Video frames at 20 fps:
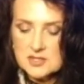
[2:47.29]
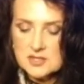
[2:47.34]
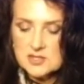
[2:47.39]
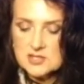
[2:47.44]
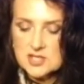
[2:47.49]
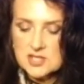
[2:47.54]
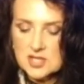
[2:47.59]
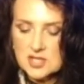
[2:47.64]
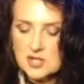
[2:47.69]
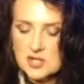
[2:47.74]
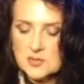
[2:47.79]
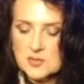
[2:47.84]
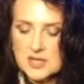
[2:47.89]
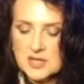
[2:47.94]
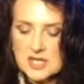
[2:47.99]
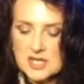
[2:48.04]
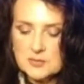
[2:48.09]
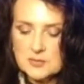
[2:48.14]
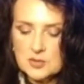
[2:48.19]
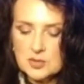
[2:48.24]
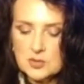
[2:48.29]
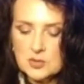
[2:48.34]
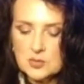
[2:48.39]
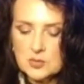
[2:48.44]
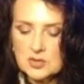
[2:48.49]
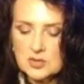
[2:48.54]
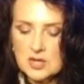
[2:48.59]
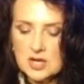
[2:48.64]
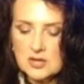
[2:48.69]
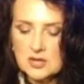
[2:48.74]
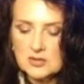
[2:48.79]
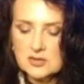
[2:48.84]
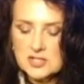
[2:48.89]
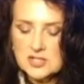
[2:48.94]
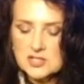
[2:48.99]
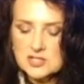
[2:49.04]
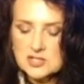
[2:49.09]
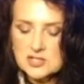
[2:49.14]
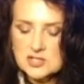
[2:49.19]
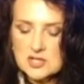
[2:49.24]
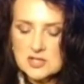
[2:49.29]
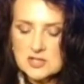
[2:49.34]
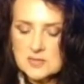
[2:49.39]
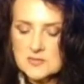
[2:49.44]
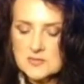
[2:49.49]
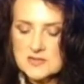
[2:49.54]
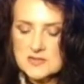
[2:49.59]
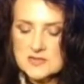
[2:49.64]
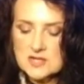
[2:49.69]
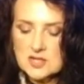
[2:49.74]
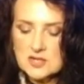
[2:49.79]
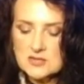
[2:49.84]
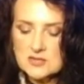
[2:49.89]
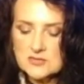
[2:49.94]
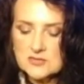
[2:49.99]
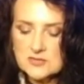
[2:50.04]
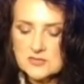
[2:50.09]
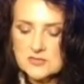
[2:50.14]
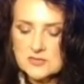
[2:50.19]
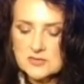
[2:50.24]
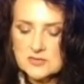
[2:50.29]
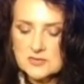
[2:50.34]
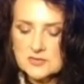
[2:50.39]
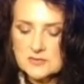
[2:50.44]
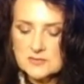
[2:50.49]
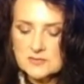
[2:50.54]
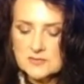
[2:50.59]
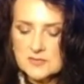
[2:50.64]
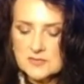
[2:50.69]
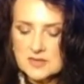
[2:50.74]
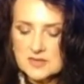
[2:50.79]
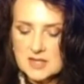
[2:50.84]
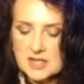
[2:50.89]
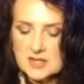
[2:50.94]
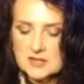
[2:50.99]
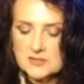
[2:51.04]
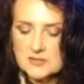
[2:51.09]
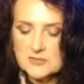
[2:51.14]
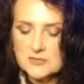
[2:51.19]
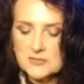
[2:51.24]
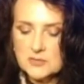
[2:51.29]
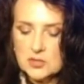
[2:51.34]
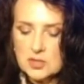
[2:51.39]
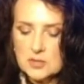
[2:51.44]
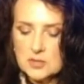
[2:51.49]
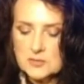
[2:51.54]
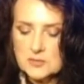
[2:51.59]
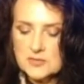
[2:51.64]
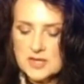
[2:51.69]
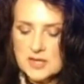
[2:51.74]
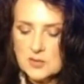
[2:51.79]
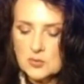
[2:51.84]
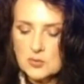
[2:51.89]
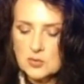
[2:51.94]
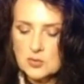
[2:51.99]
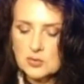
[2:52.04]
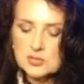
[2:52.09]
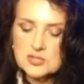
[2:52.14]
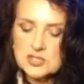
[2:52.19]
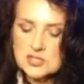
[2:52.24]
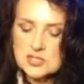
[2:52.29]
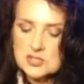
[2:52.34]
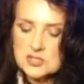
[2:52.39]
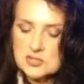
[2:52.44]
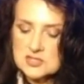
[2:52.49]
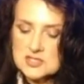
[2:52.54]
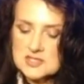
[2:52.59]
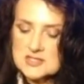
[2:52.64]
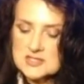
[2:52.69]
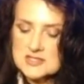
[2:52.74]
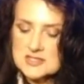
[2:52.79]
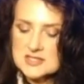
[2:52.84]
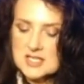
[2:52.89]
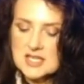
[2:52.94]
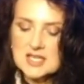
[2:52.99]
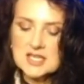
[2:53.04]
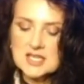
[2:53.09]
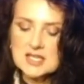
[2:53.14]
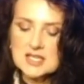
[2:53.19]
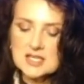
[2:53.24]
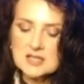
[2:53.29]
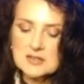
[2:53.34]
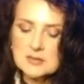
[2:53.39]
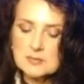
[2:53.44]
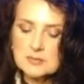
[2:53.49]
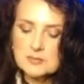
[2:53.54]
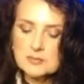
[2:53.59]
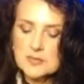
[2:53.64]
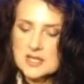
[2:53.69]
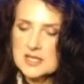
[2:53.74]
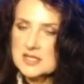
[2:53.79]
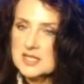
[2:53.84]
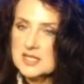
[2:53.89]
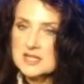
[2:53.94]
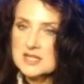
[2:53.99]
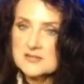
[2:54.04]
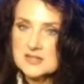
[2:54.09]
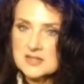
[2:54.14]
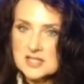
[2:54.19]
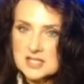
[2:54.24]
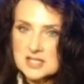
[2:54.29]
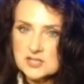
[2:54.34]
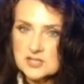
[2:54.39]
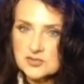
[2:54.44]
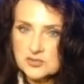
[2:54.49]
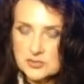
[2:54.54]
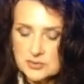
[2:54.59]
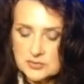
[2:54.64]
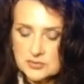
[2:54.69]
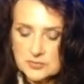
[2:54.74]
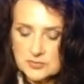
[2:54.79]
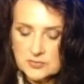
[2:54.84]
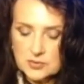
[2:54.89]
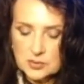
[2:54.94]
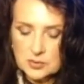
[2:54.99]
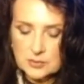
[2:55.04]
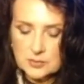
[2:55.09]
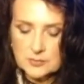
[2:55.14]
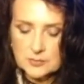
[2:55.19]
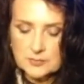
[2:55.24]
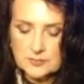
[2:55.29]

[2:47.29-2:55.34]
Shadow people will only show themselves in the form they want you to see, but never their true form.